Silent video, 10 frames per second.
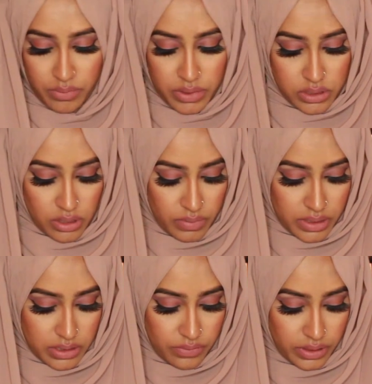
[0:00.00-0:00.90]
them in so
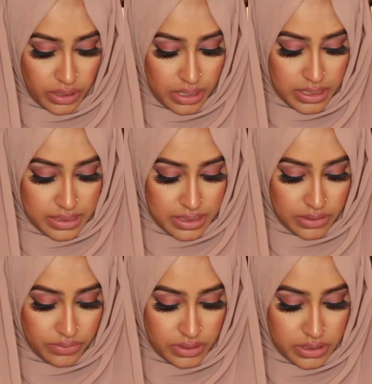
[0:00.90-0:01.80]
many different colours and
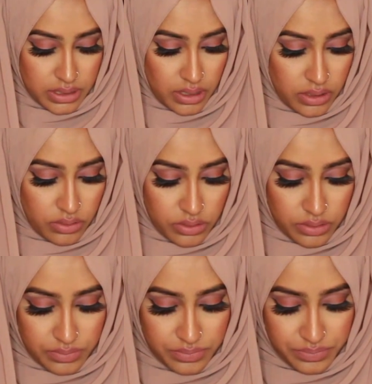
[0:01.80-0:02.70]
different styles.